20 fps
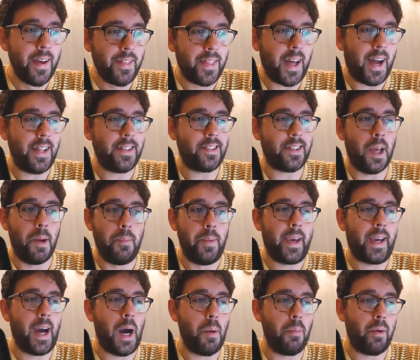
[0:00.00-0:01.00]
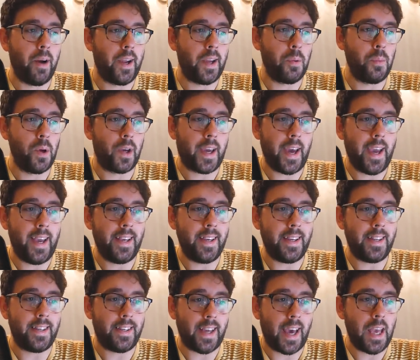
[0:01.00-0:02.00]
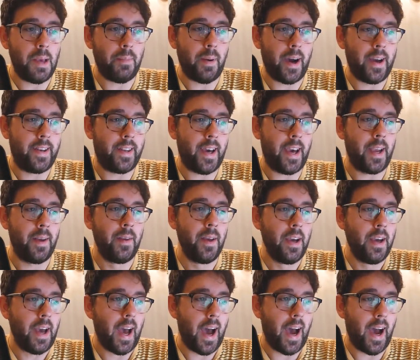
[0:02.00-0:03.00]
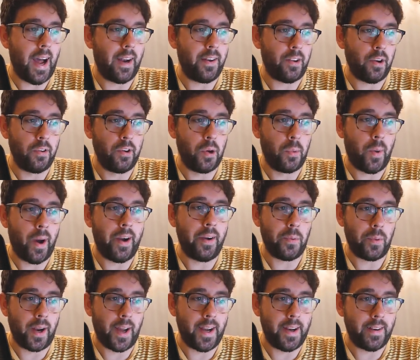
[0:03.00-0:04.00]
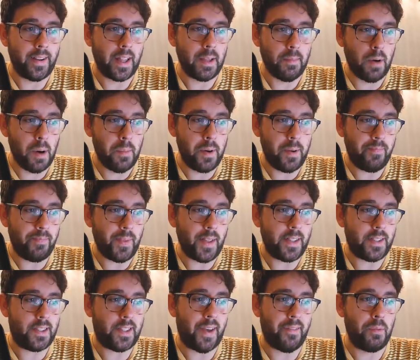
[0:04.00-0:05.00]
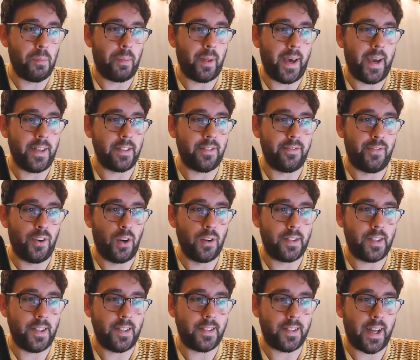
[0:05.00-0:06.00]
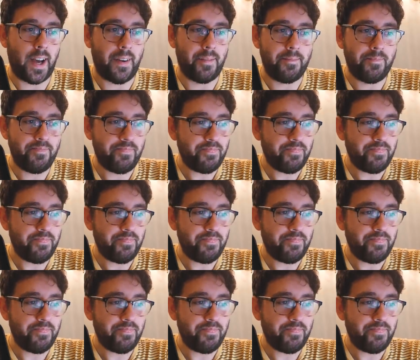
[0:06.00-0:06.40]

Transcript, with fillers: That's a big outbreak. We're getting it day by day. Uh, don't know where it will end. At the moment, it's seven players and fourteen staff."